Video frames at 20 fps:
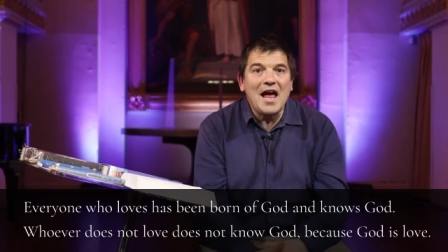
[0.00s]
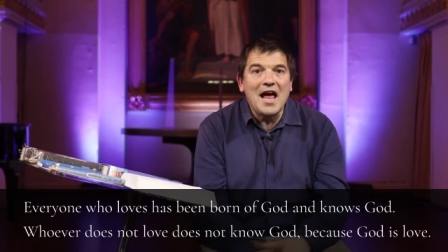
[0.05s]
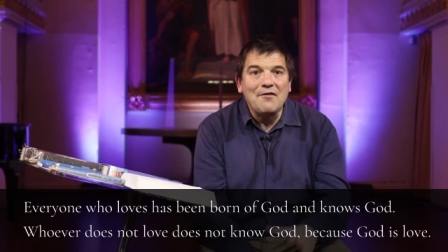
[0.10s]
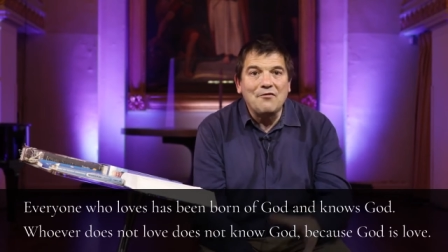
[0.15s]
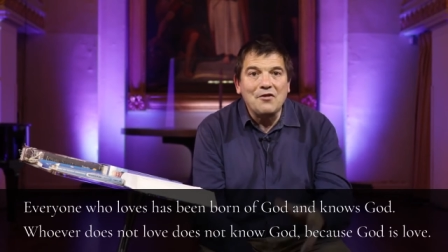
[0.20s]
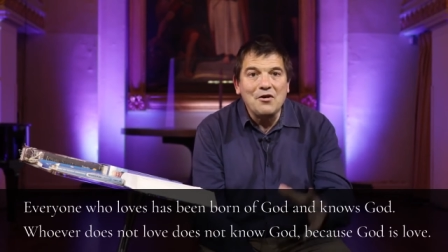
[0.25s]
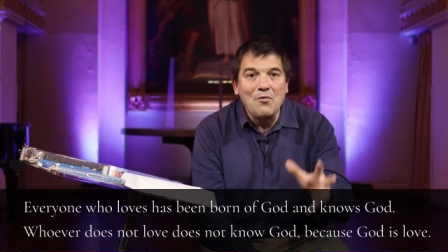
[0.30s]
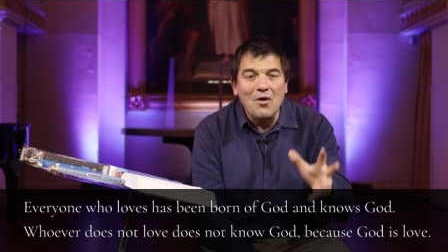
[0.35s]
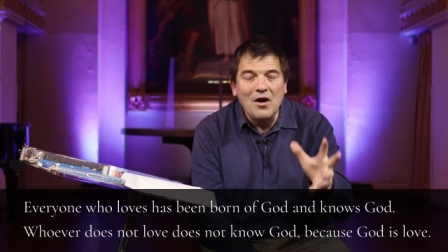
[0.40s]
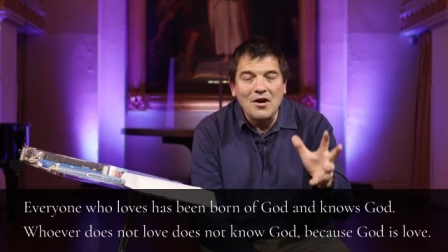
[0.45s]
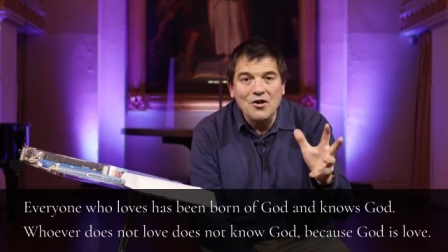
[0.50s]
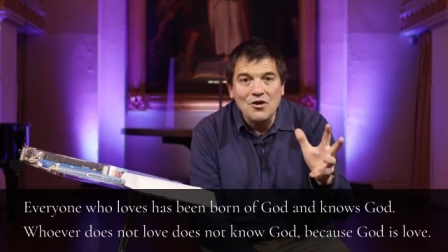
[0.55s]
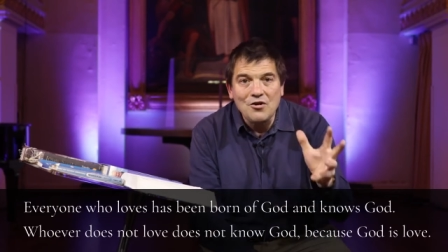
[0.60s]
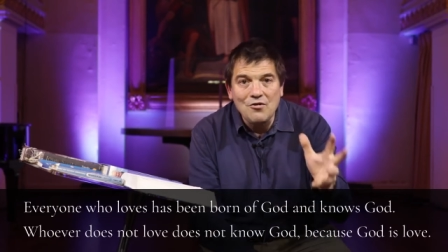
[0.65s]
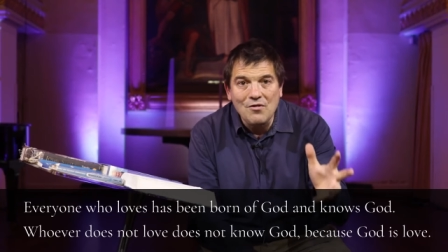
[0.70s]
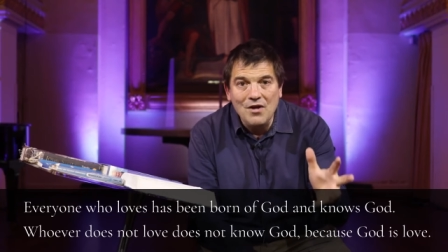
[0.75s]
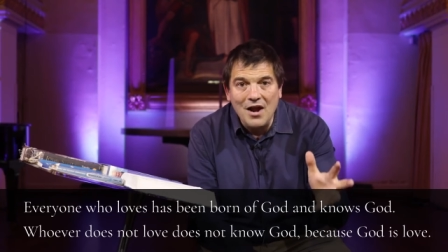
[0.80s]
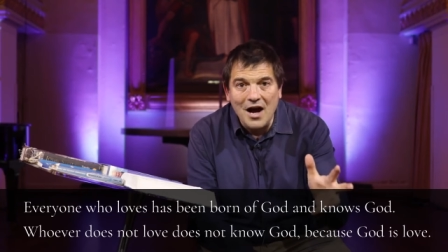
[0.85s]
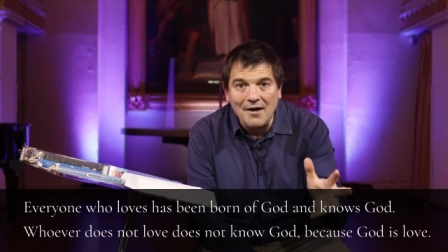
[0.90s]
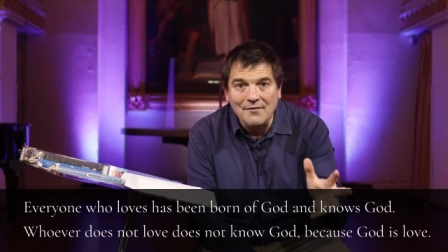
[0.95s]
Everyone
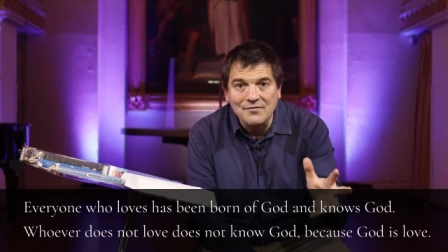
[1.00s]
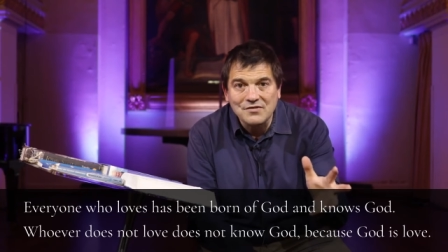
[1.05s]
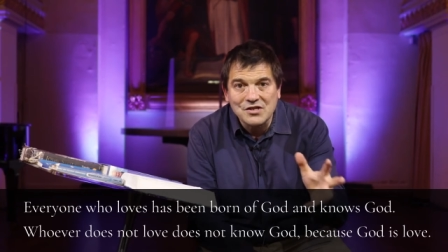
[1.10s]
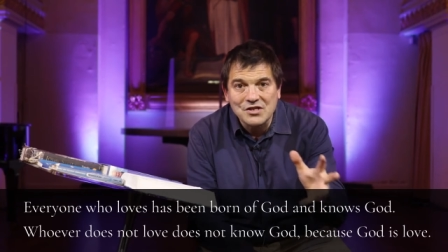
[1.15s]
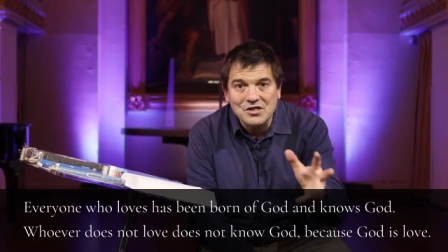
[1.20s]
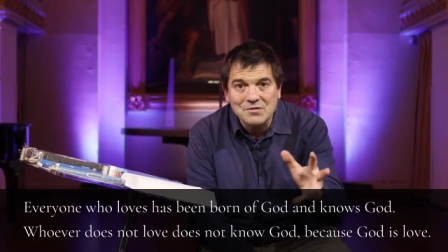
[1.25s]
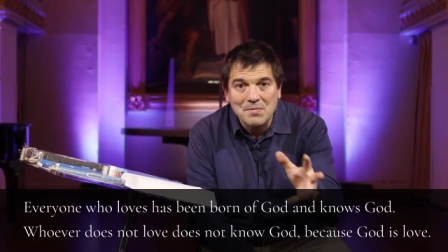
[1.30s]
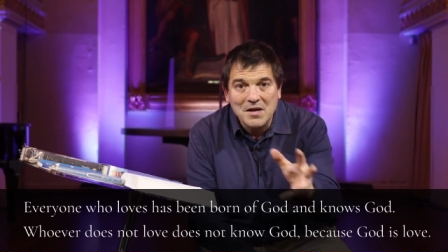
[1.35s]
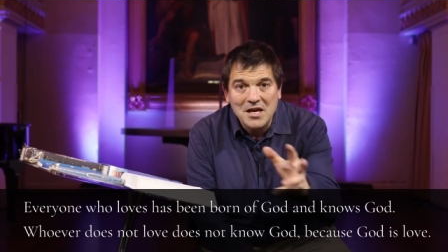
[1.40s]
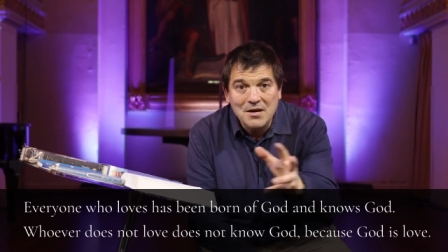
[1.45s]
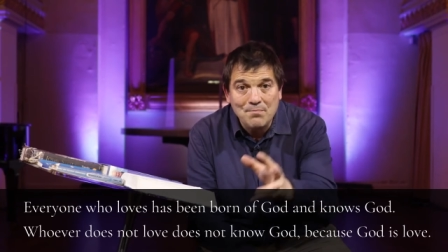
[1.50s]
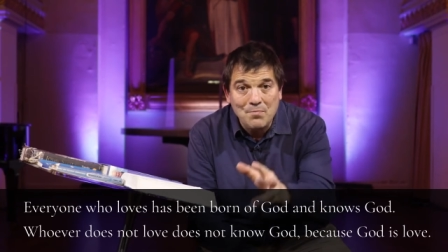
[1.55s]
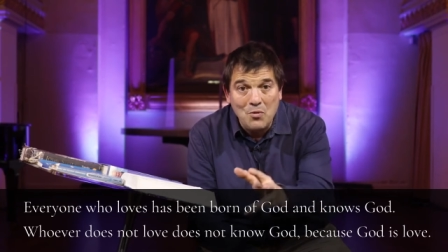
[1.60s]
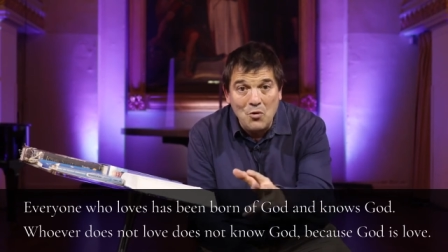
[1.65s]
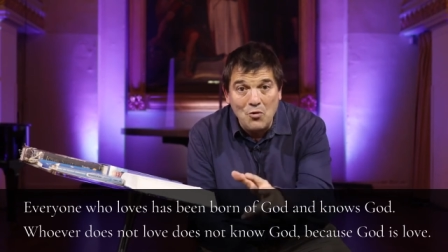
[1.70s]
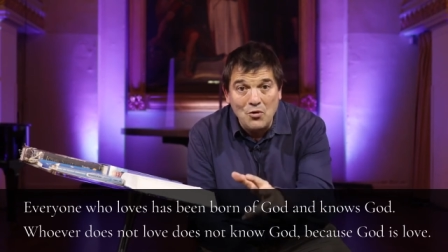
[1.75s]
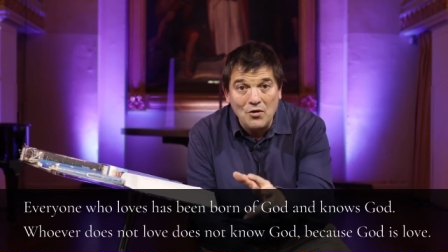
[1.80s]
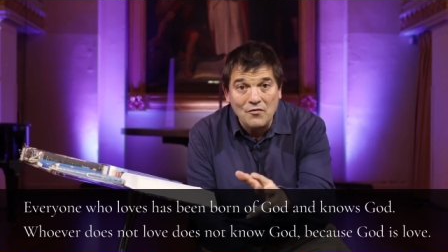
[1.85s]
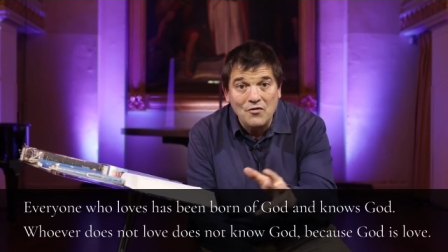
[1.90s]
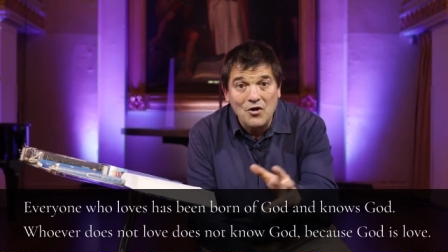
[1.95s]
who loves has been
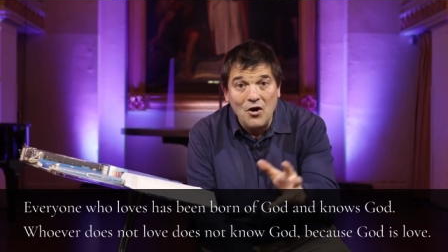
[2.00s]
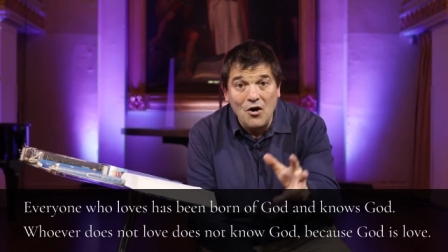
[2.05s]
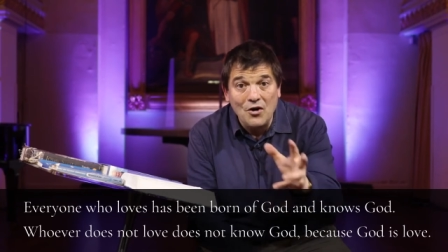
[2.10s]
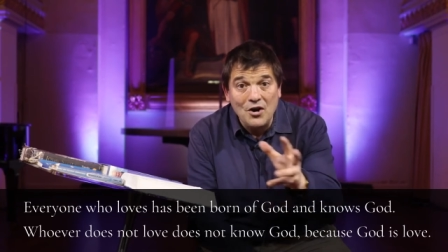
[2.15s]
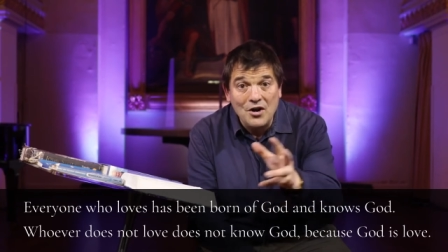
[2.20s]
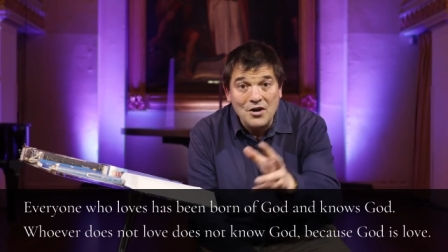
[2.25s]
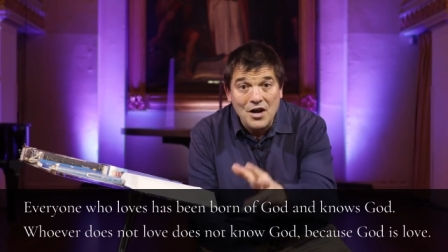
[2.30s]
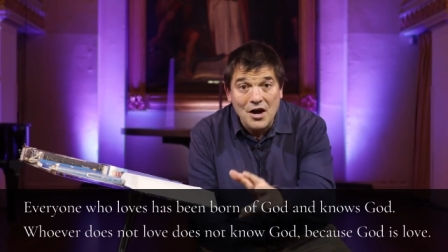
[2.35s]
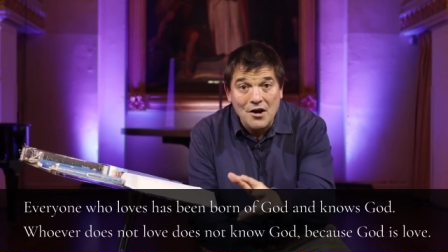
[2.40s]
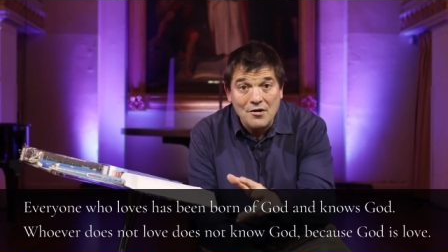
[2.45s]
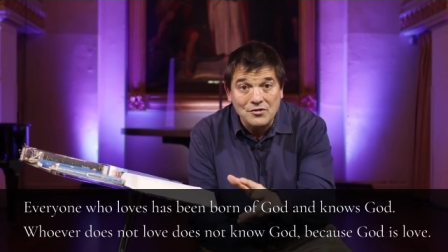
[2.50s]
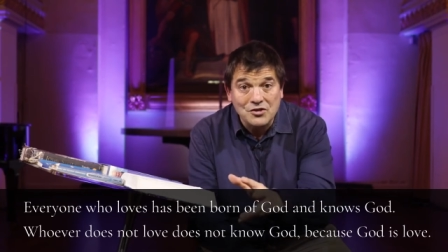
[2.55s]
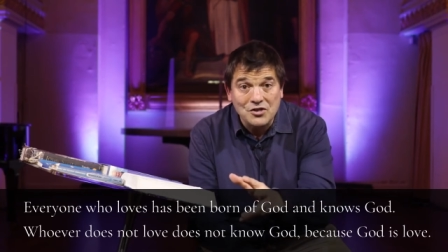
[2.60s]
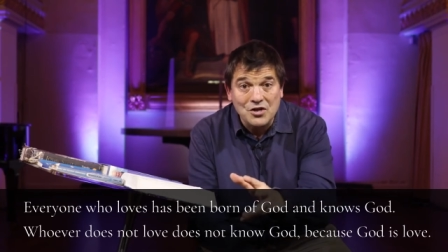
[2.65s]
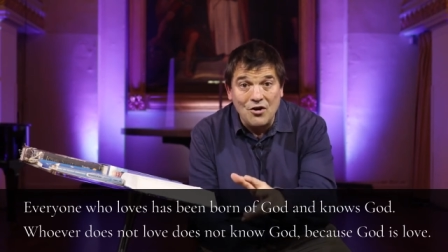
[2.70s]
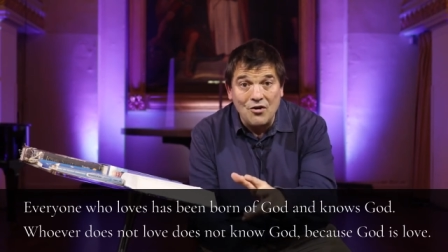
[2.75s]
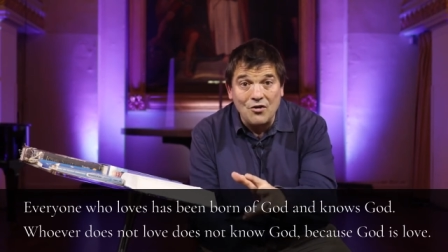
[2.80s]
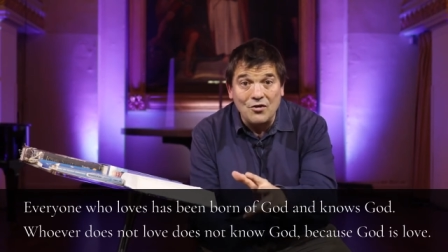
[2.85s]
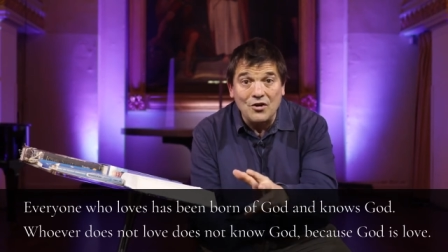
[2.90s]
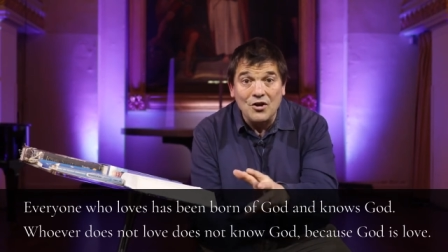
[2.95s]
born of God and knows
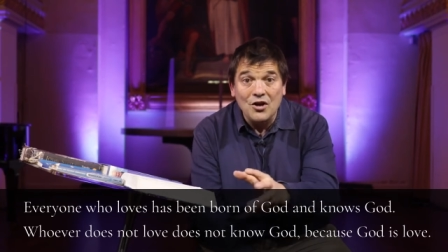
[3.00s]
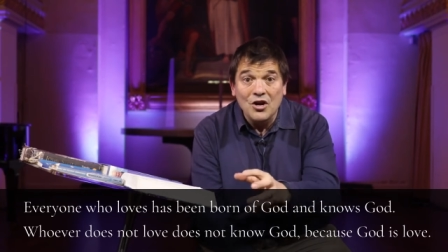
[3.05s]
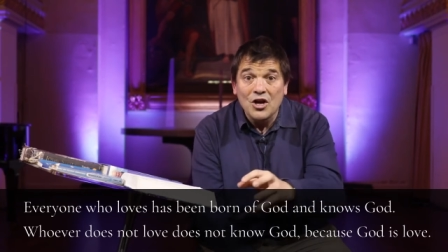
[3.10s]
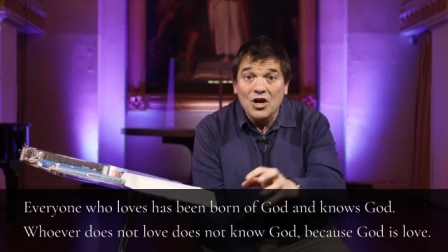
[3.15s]
God.